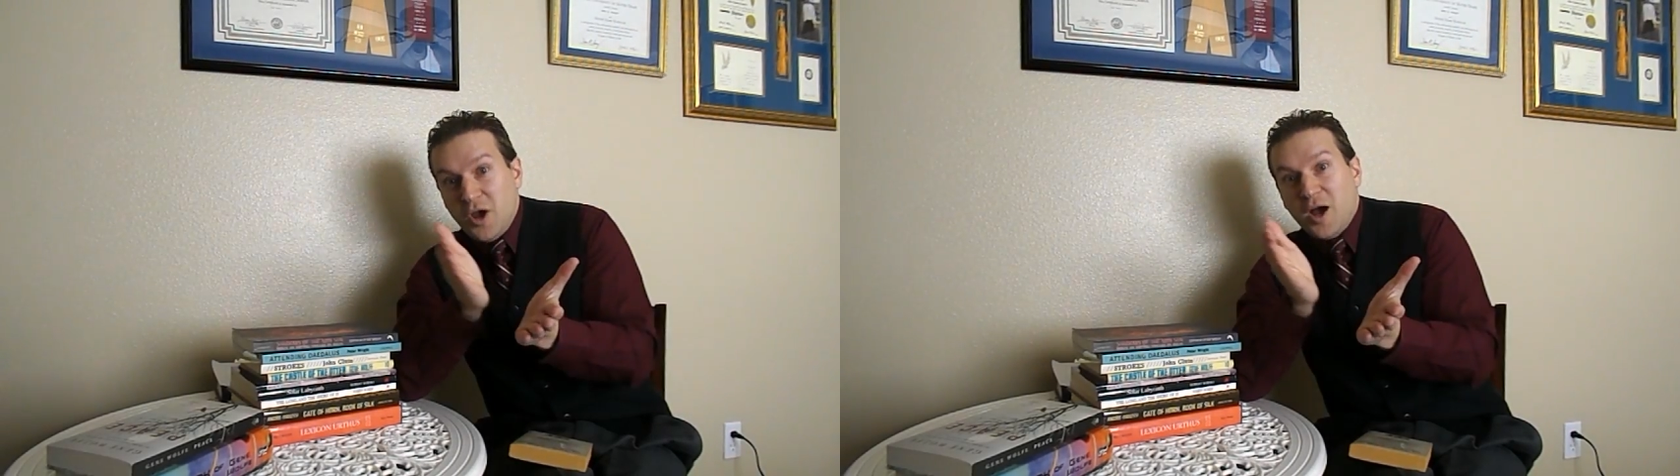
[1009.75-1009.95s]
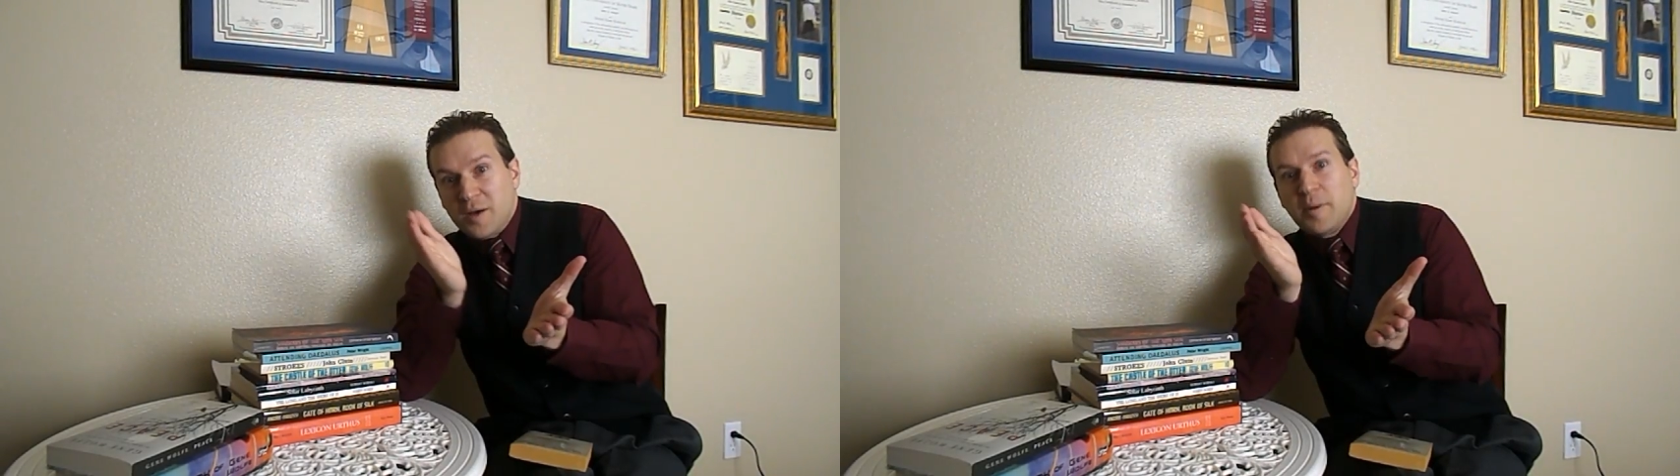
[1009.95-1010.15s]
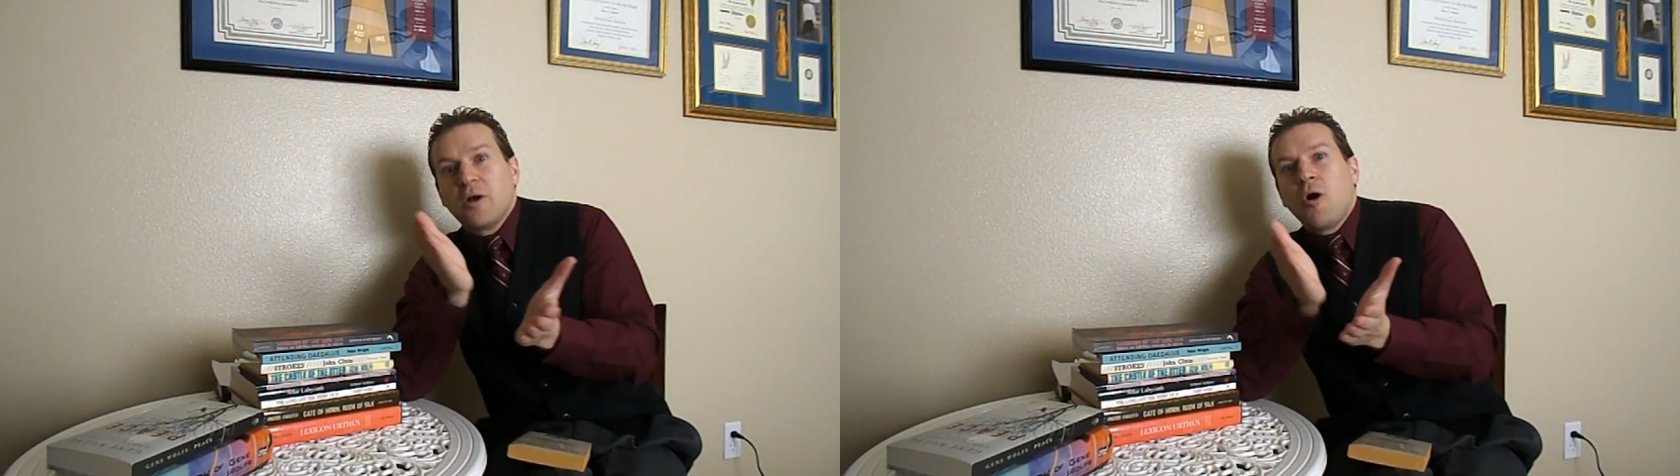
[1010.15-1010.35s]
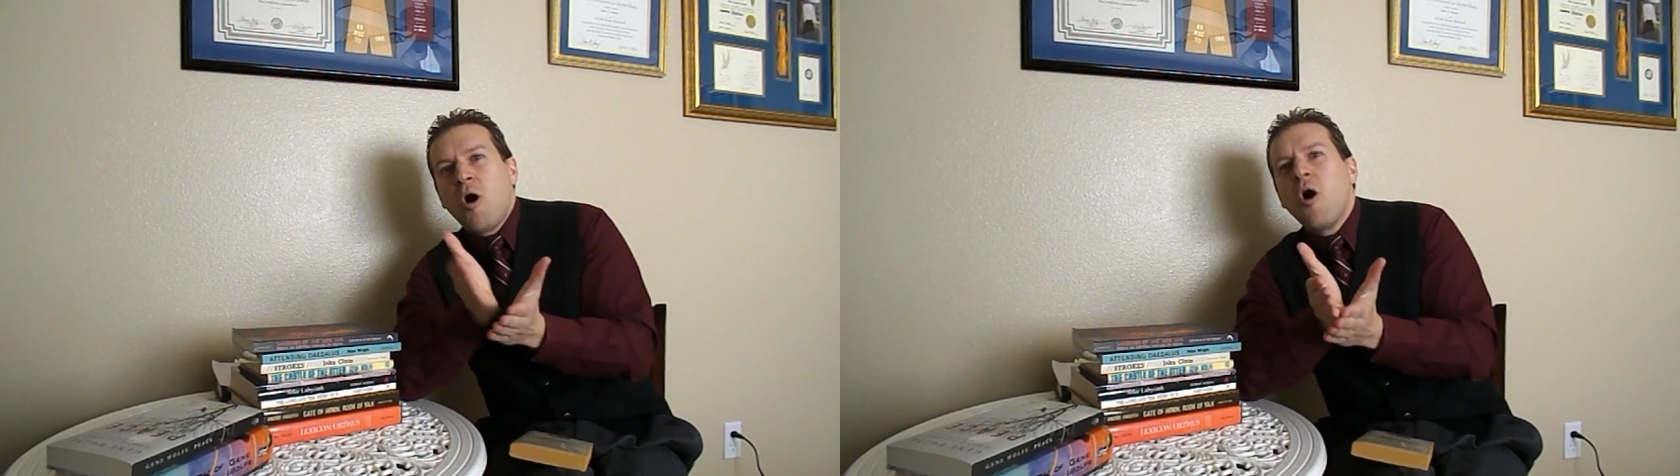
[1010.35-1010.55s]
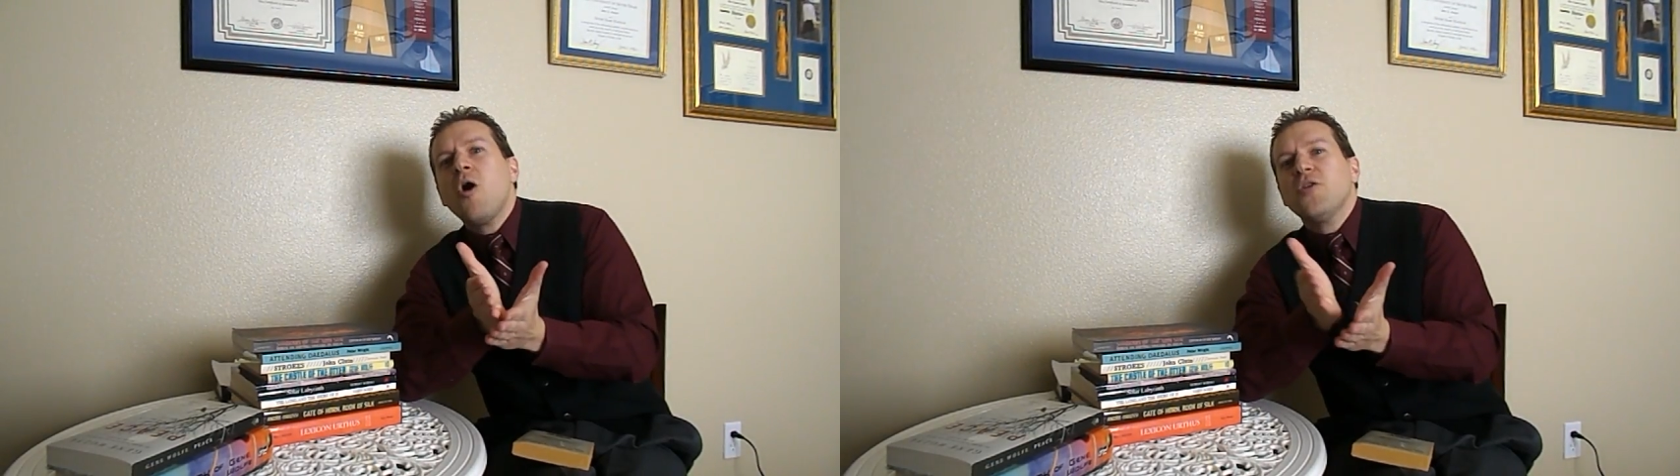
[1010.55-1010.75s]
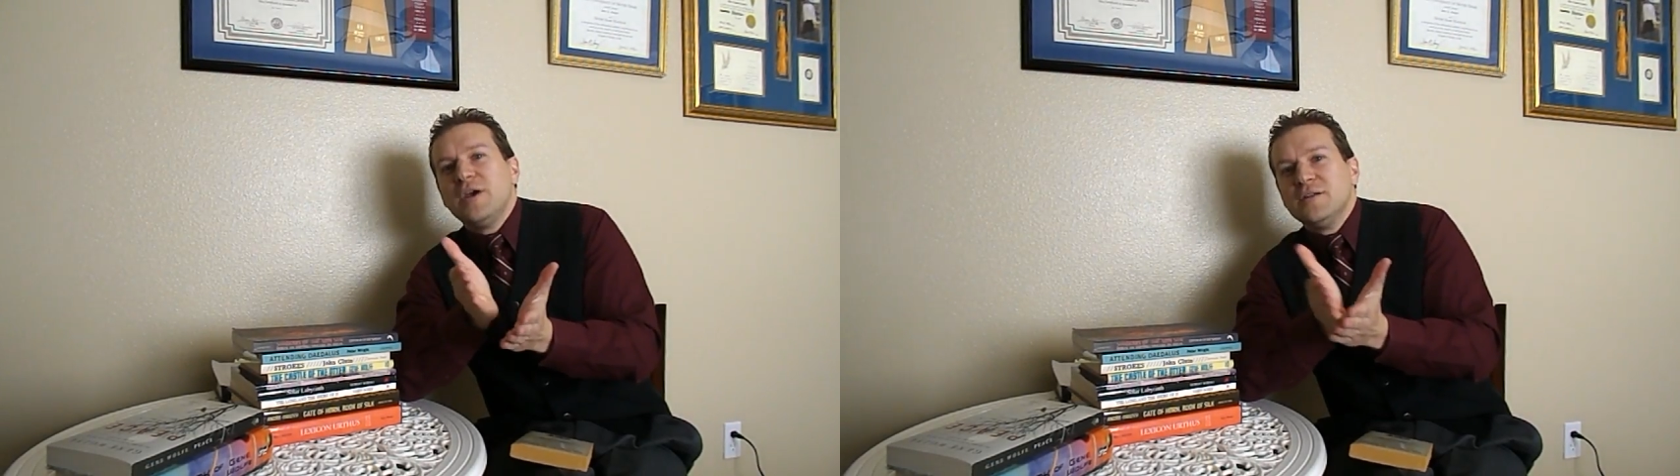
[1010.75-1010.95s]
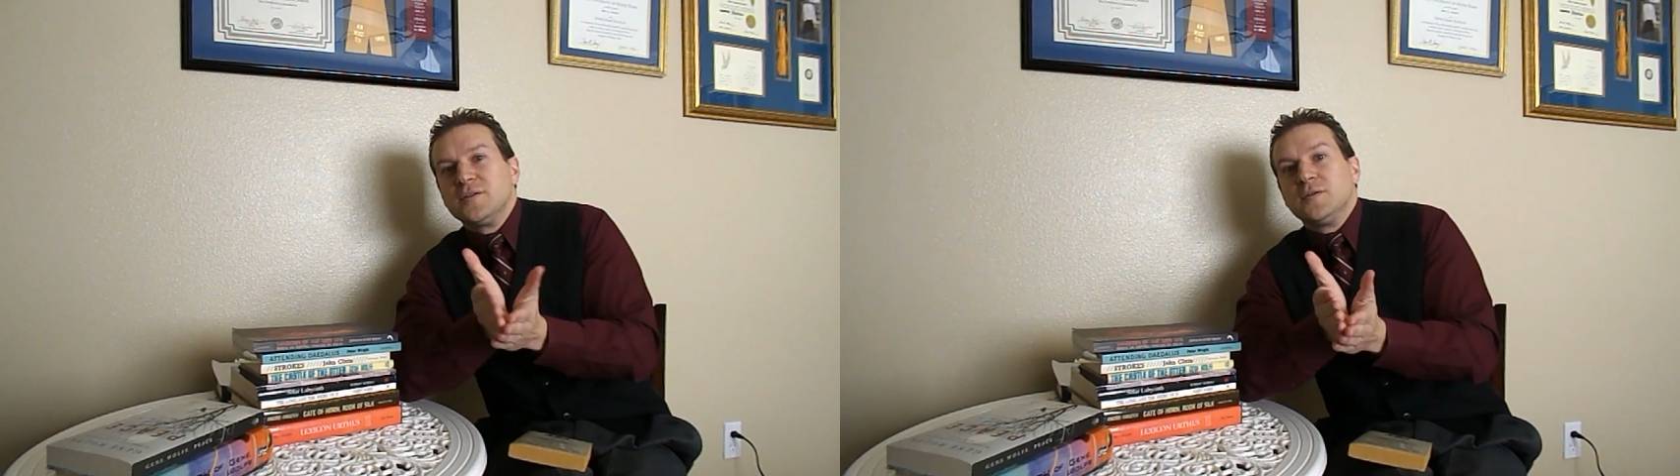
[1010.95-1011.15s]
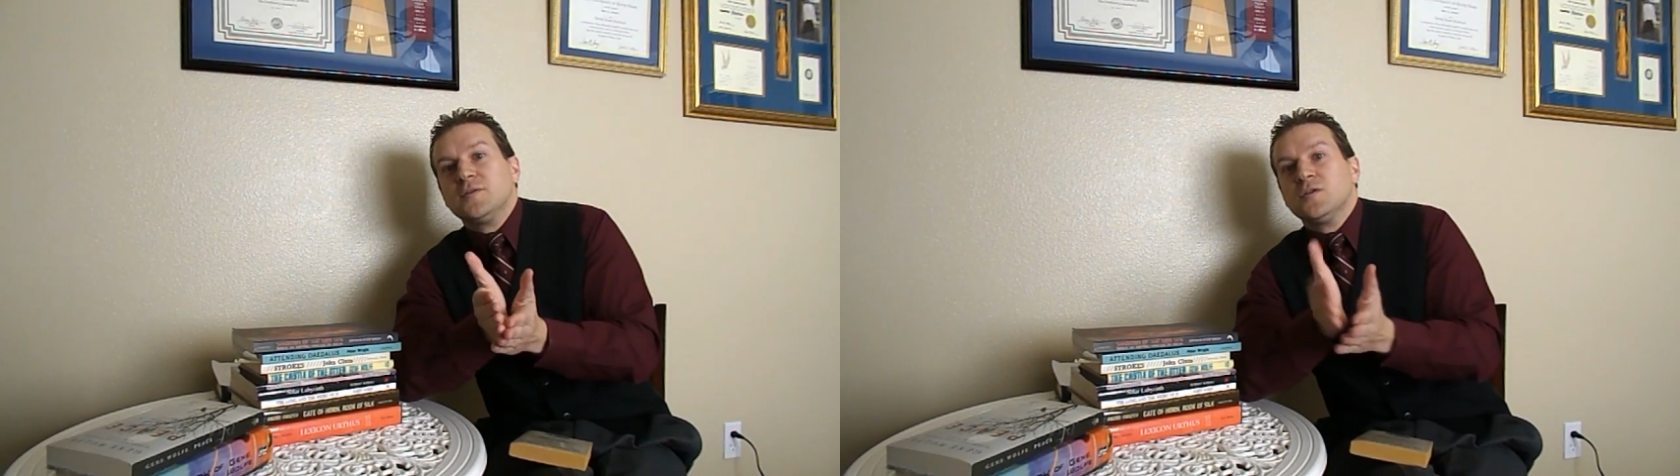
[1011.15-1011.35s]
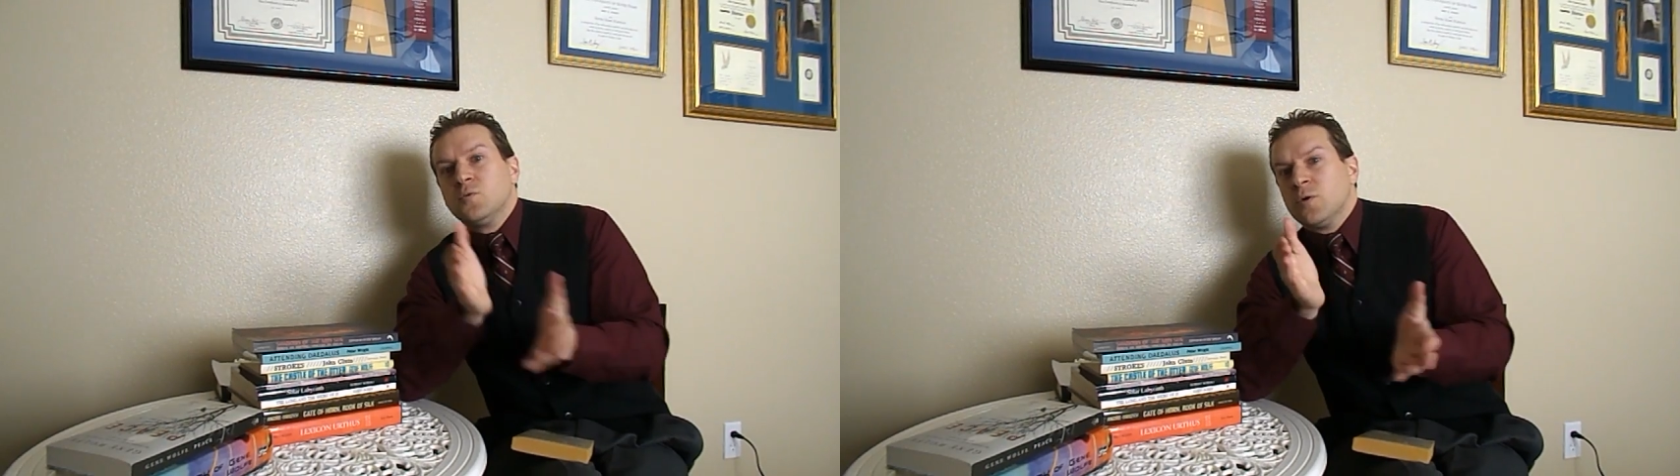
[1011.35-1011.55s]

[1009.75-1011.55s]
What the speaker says: talk about all the instances